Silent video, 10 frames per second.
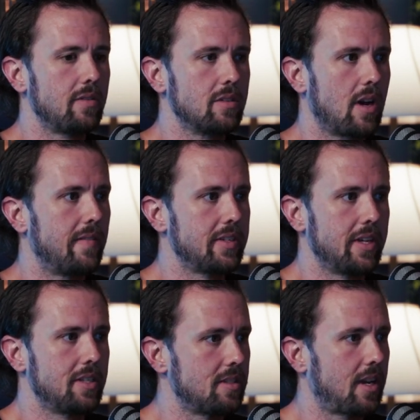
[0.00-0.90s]
those
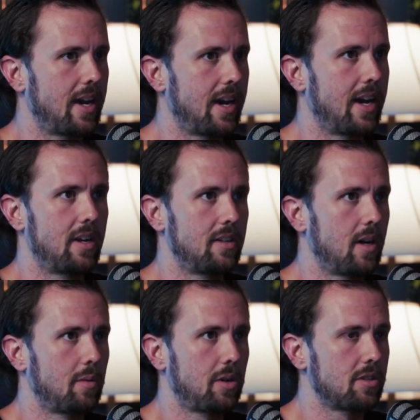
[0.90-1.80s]
conversations that I had
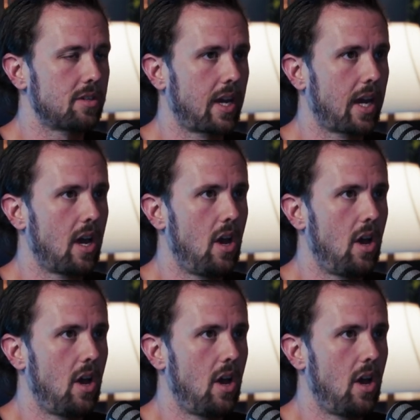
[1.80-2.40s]
that were just like